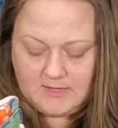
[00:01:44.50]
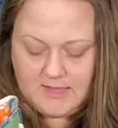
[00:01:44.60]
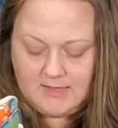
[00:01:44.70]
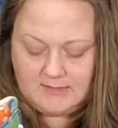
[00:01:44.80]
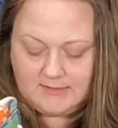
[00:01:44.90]

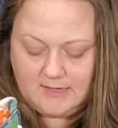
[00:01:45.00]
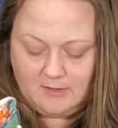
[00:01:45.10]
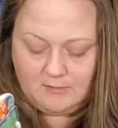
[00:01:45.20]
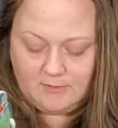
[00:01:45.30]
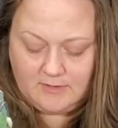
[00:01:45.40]
Can't
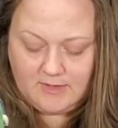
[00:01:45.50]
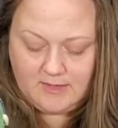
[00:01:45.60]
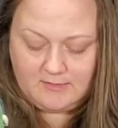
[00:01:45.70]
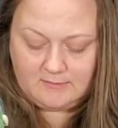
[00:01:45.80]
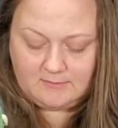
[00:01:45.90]
tell what
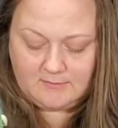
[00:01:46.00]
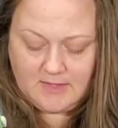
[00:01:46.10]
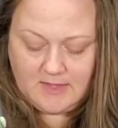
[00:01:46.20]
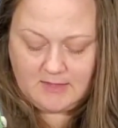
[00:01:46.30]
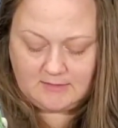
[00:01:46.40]
that
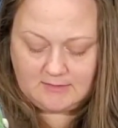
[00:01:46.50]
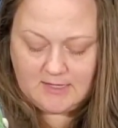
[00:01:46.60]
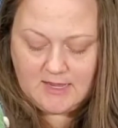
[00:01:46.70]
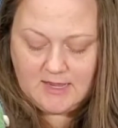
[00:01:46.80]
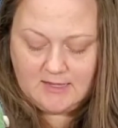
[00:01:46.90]
thing is.
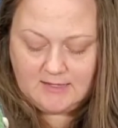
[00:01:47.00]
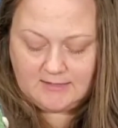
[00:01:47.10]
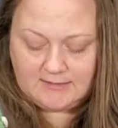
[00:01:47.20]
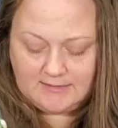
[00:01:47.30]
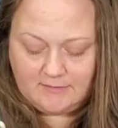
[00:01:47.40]

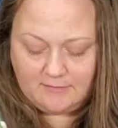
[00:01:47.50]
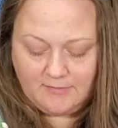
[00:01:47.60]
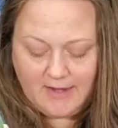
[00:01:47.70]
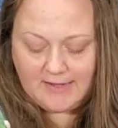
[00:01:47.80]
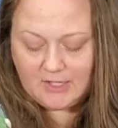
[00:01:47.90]
I see
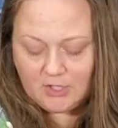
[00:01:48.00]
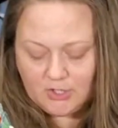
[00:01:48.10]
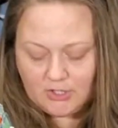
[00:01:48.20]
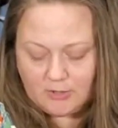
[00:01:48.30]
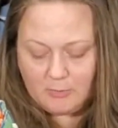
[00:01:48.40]
fire
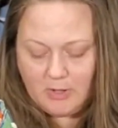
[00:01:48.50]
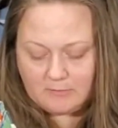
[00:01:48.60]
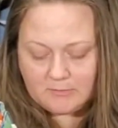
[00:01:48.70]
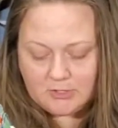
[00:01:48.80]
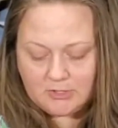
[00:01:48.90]
and a
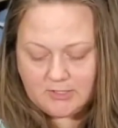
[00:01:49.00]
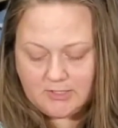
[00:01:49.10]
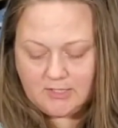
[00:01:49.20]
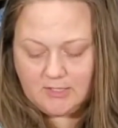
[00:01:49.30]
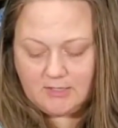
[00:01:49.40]
palm
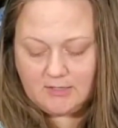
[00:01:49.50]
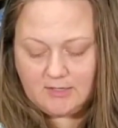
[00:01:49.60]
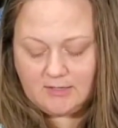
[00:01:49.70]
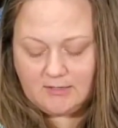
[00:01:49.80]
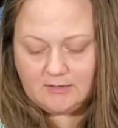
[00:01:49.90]
tree
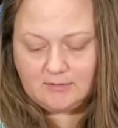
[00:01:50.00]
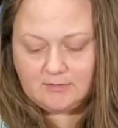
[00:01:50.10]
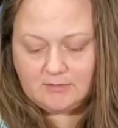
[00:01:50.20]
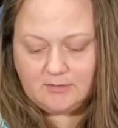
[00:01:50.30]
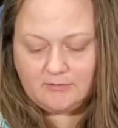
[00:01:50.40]

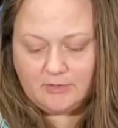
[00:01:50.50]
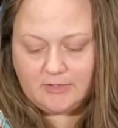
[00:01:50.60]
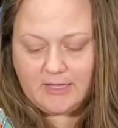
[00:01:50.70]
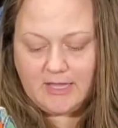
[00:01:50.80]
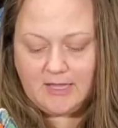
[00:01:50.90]
and a
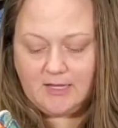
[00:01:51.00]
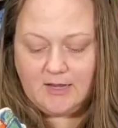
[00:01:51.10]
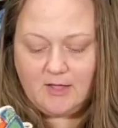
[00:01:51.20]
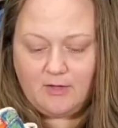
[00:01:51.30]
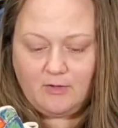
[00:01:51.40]

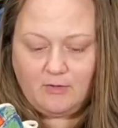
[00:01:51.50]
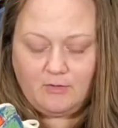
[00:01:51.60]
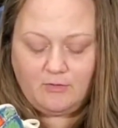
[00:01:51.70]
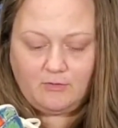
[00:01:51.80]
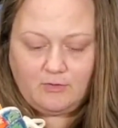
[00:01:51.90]

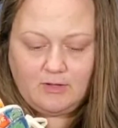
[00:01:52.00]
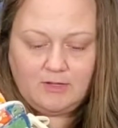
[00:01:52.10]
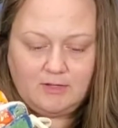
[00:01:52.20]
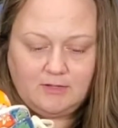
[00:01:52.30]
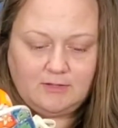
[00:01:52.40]
volcano
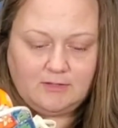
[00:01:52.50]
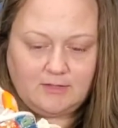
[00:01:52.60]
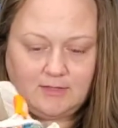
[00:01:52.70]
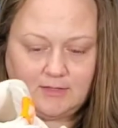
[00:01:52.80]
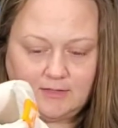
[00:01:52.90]

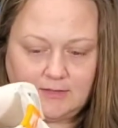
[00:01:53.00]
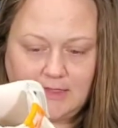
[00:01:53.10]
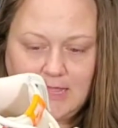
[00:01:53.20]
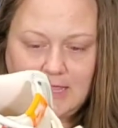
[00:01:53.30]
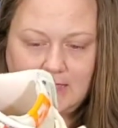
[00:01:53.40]
and
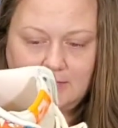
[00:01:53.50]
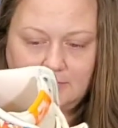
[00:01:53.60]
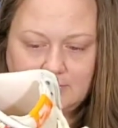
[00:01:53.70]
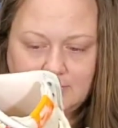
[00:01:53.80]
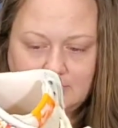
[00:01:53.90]
leaves.